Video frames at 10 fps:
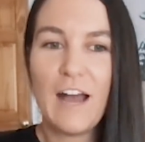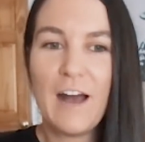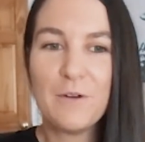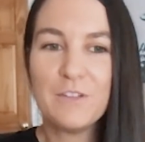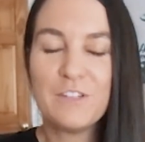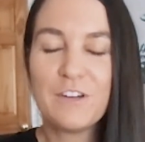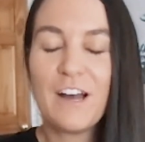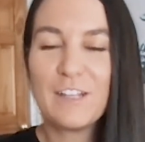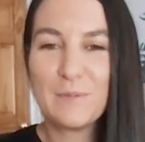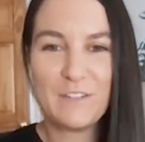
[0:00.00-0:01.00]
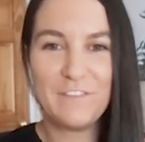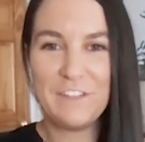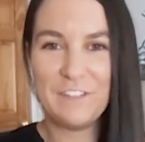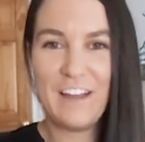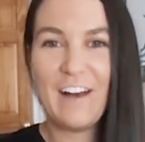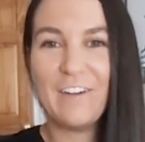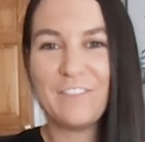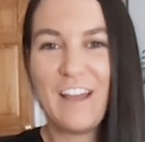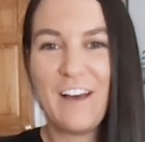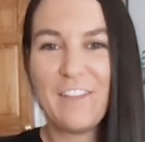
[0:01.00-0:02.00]
how does your husband feel now
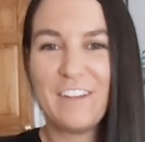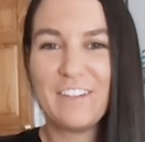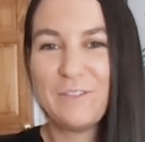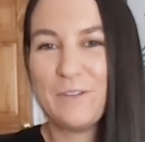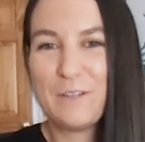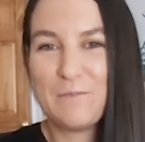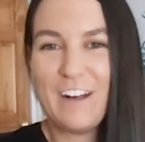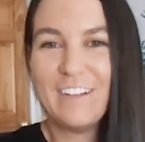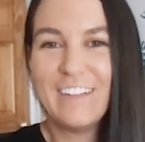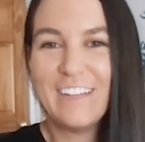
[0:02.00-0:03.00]
that you're doing well?